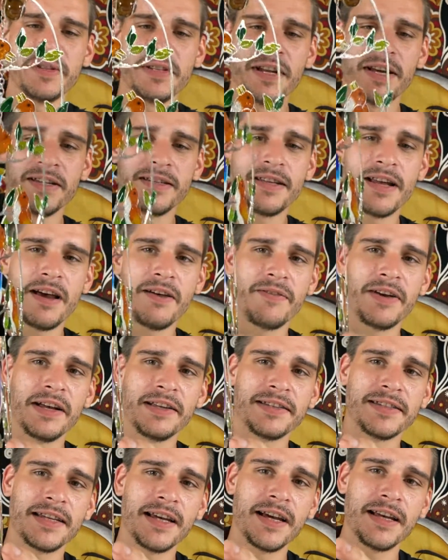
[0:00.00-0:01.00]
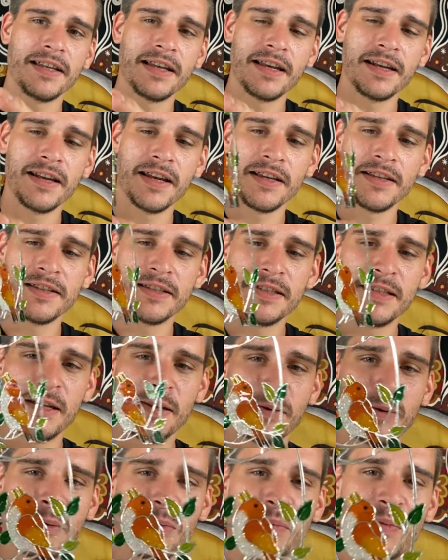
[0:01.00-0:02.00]
nice to have outside. That nice
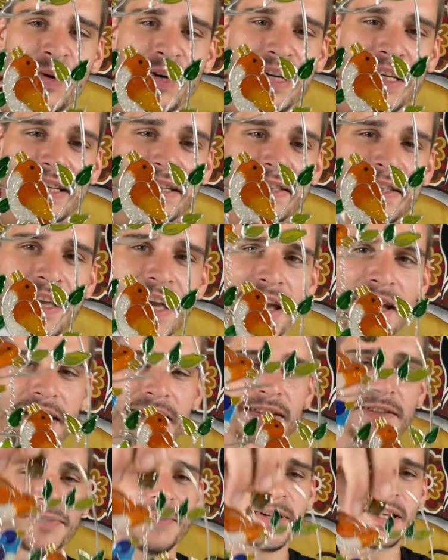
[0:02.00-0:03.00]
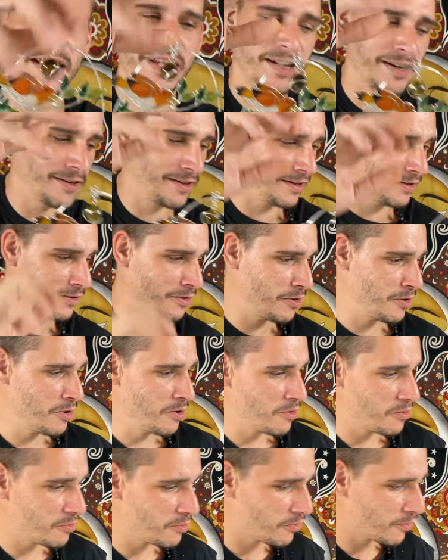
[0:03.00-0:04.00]
gentle breeze days where you hear it
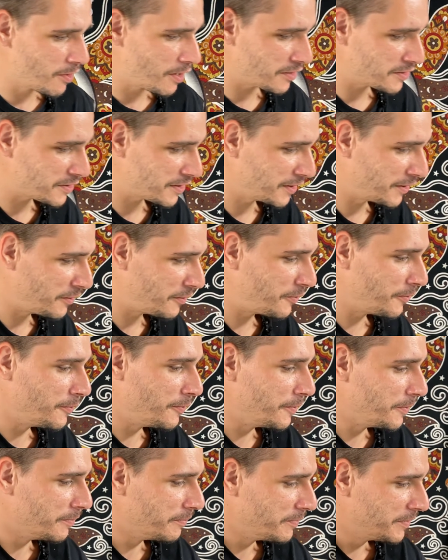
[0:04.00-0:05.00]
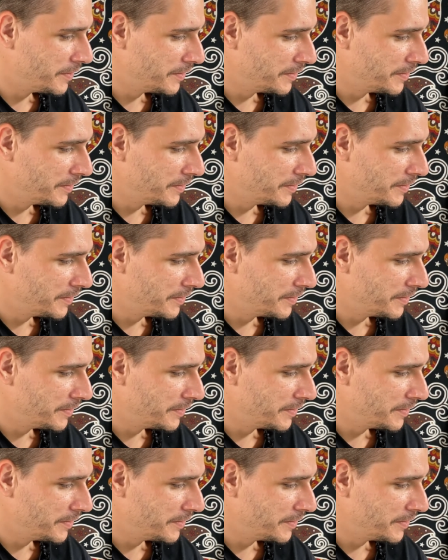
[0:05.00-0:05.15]
rustling through them.